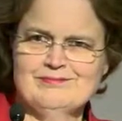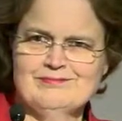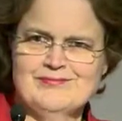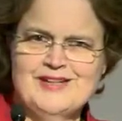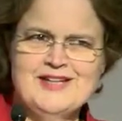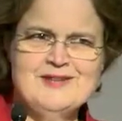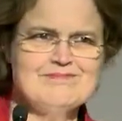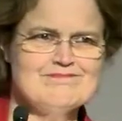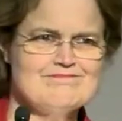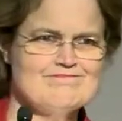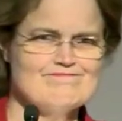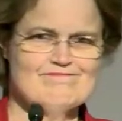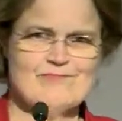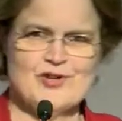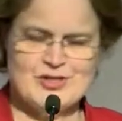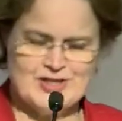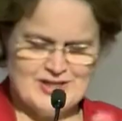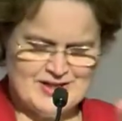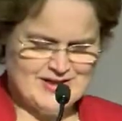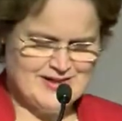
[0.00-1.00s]
Yep.
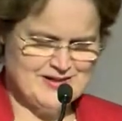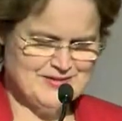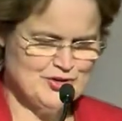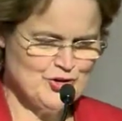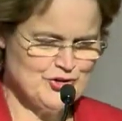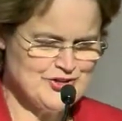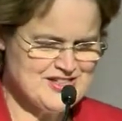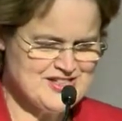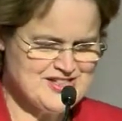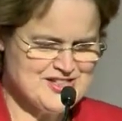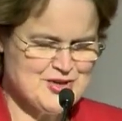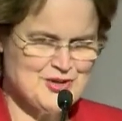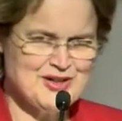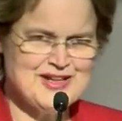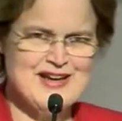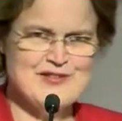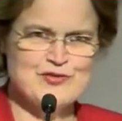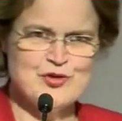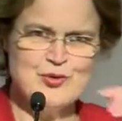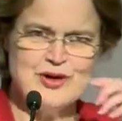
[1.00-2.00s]
Okay, not
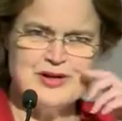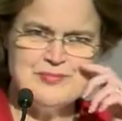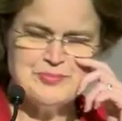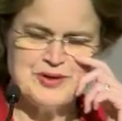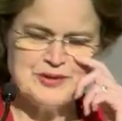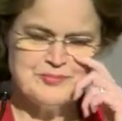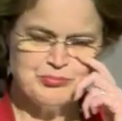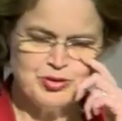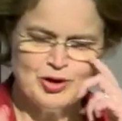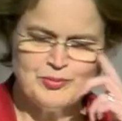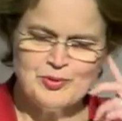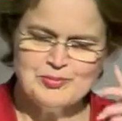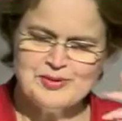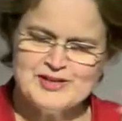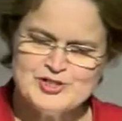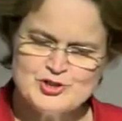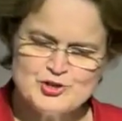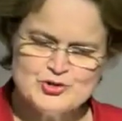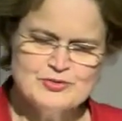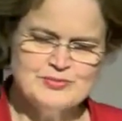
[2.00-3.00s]
necessarily everyone, but
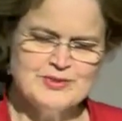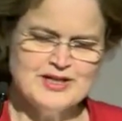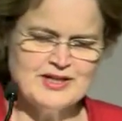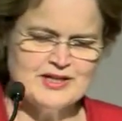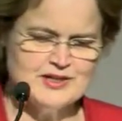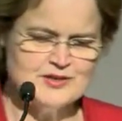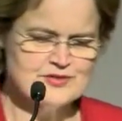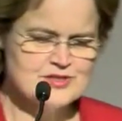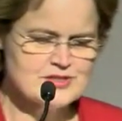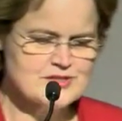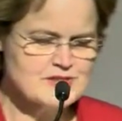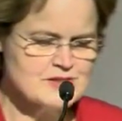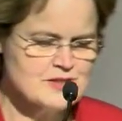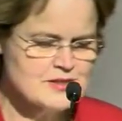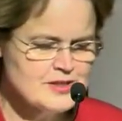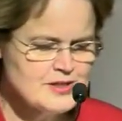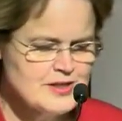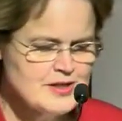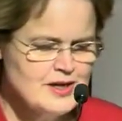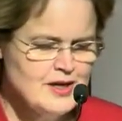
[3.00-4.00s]
probably too many of us.
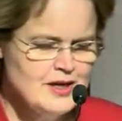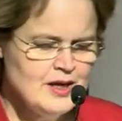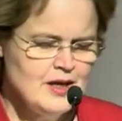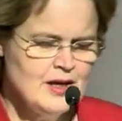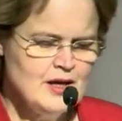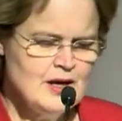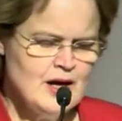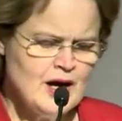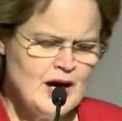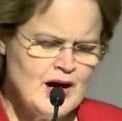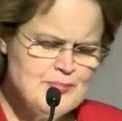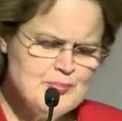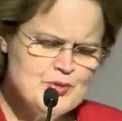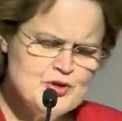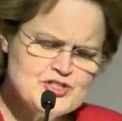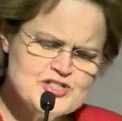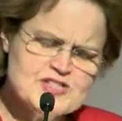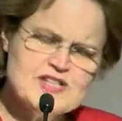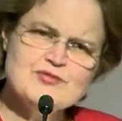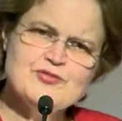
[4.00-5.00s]
I
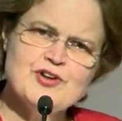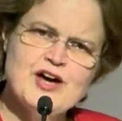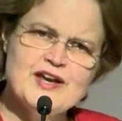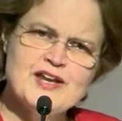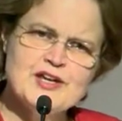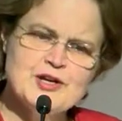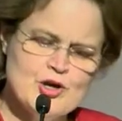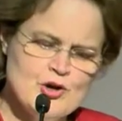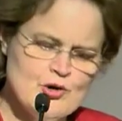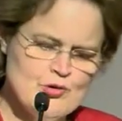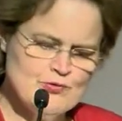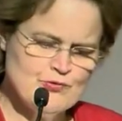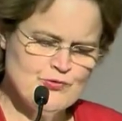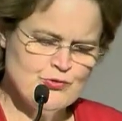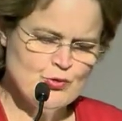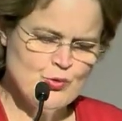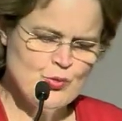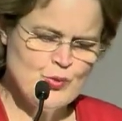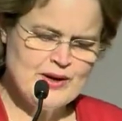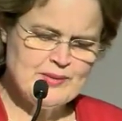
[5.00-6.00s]
personally find it
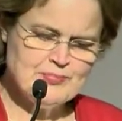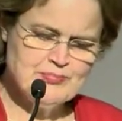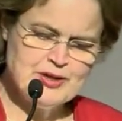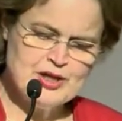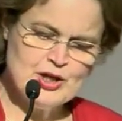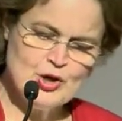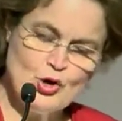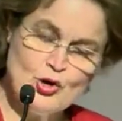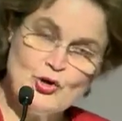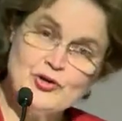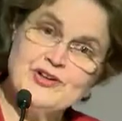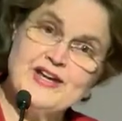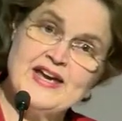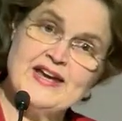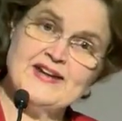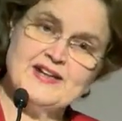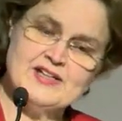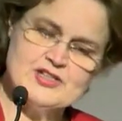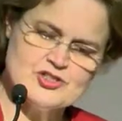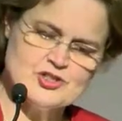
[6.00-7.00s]
helpful when, beyond
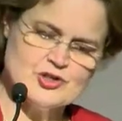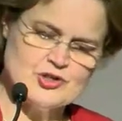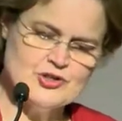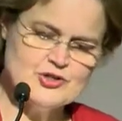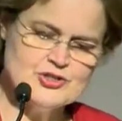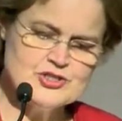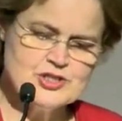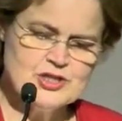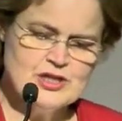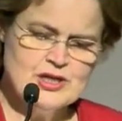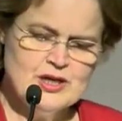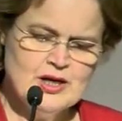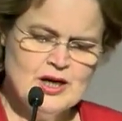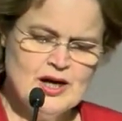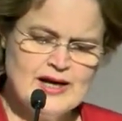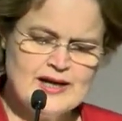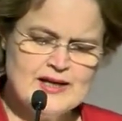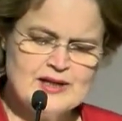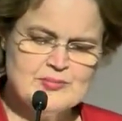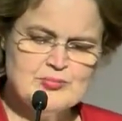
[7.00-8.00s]
anecdote,
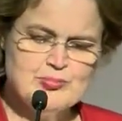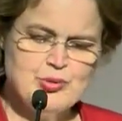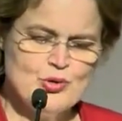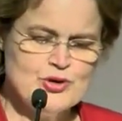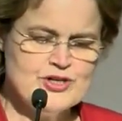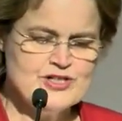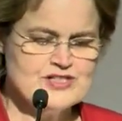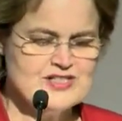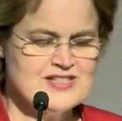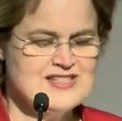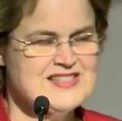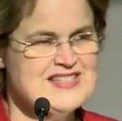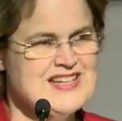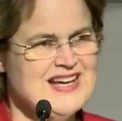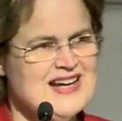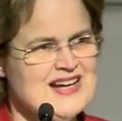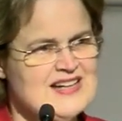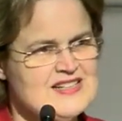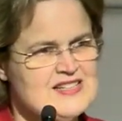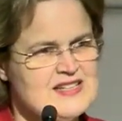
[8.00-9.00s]
I can point to
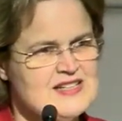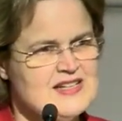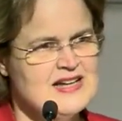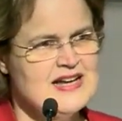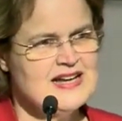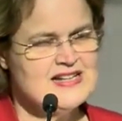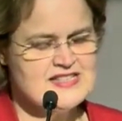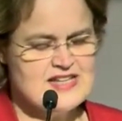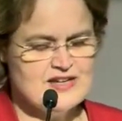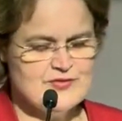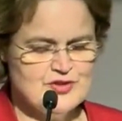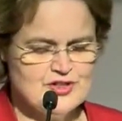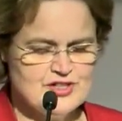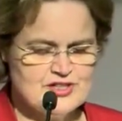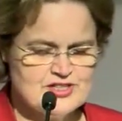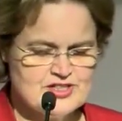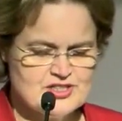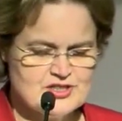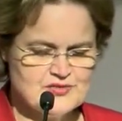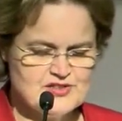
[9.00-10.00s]
data as
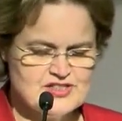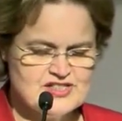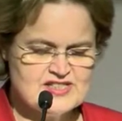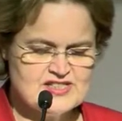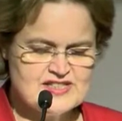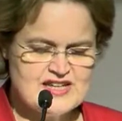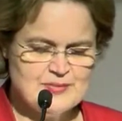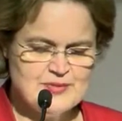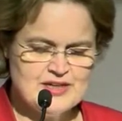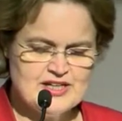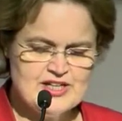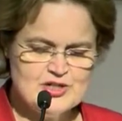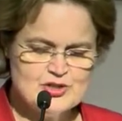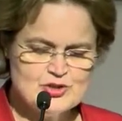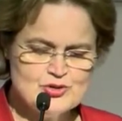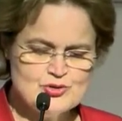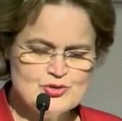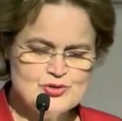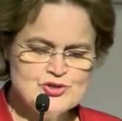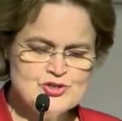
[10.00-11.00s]
evidence of systemic
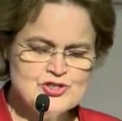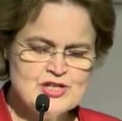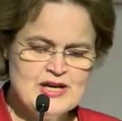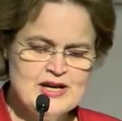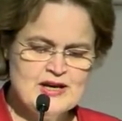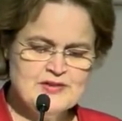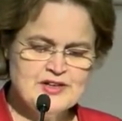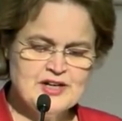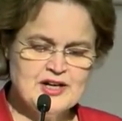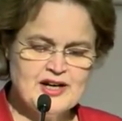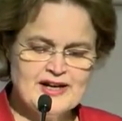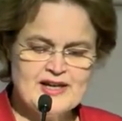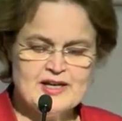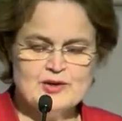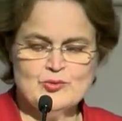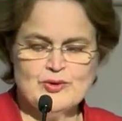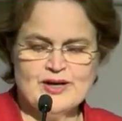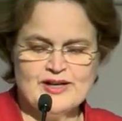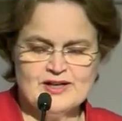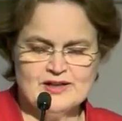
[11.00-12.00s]
issues that I
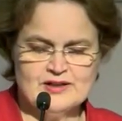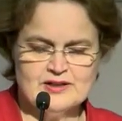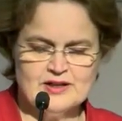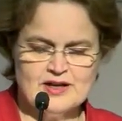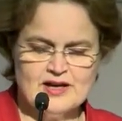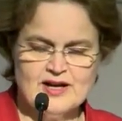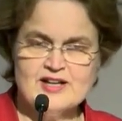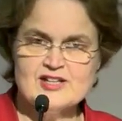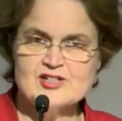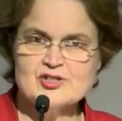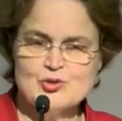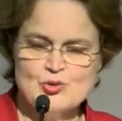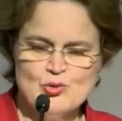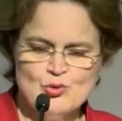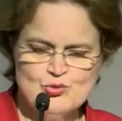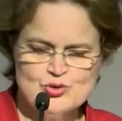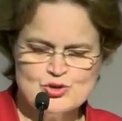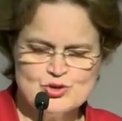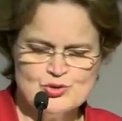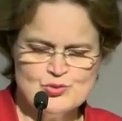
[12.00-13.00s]
can recognise
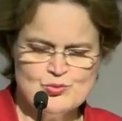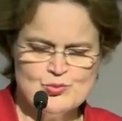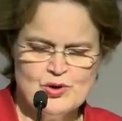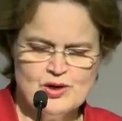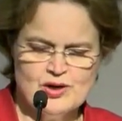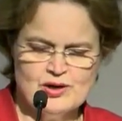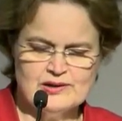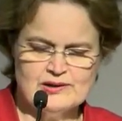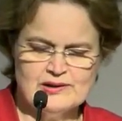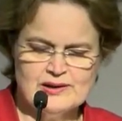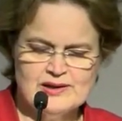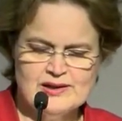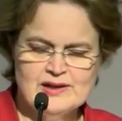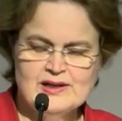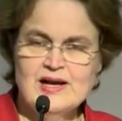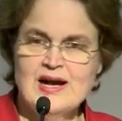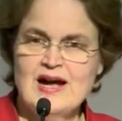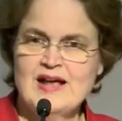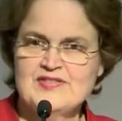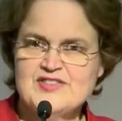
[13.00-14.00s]
all too well,
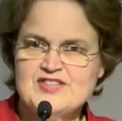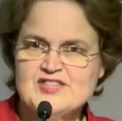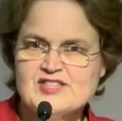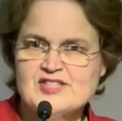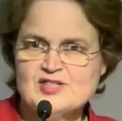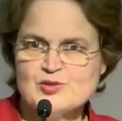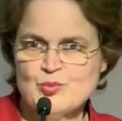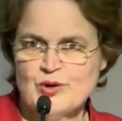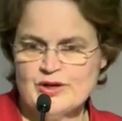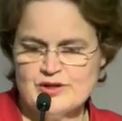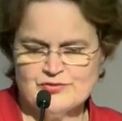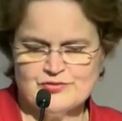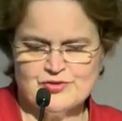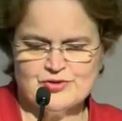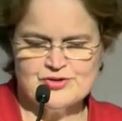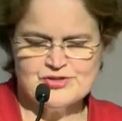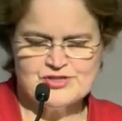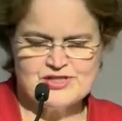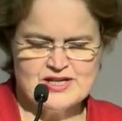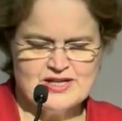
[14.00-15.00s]
and this is one of
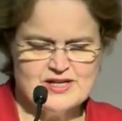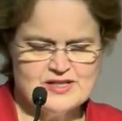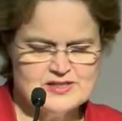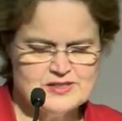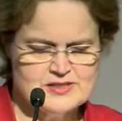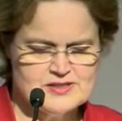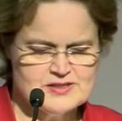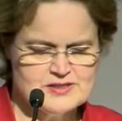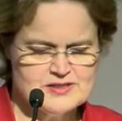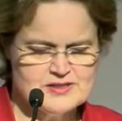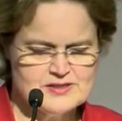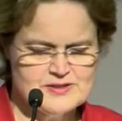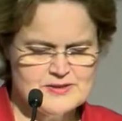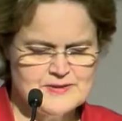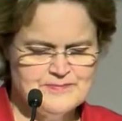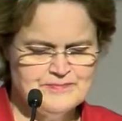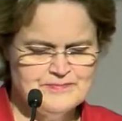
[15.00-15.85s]
those cases.